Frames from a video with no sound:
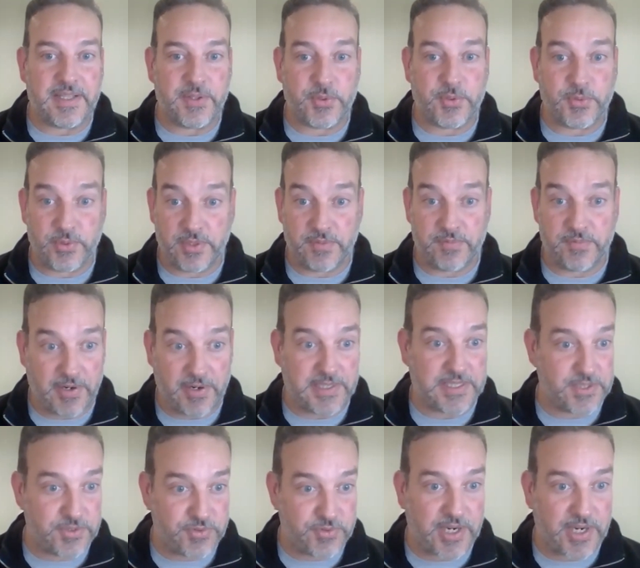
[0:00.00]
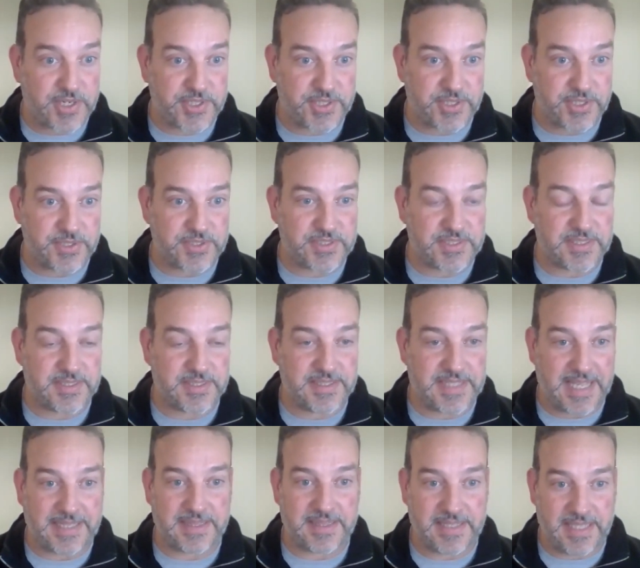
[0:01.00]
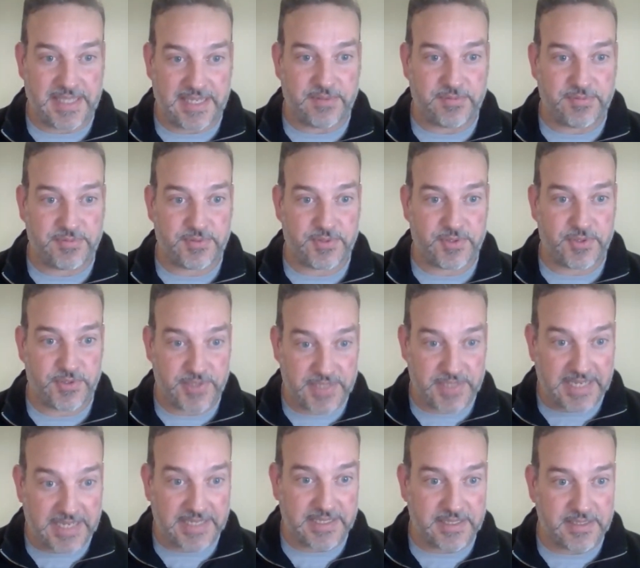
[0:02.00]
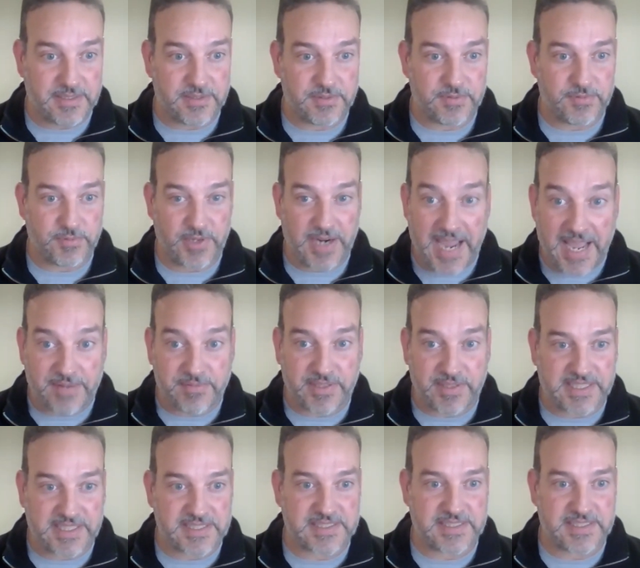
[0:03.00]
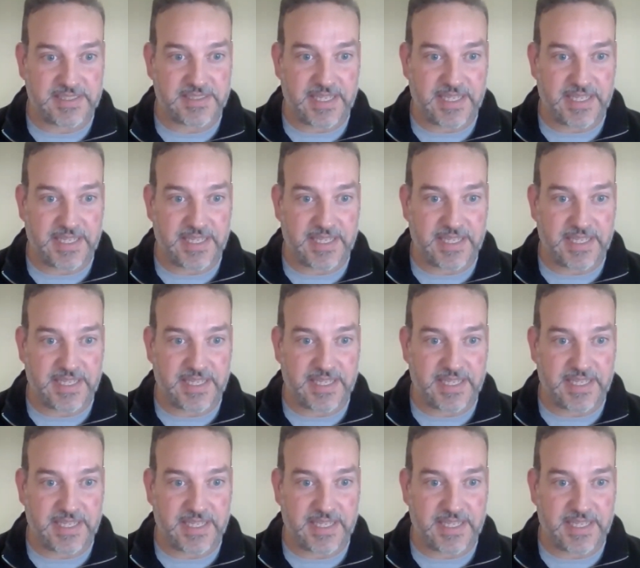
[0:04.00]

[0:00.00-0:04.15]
through the very structures that they've created for advocacy,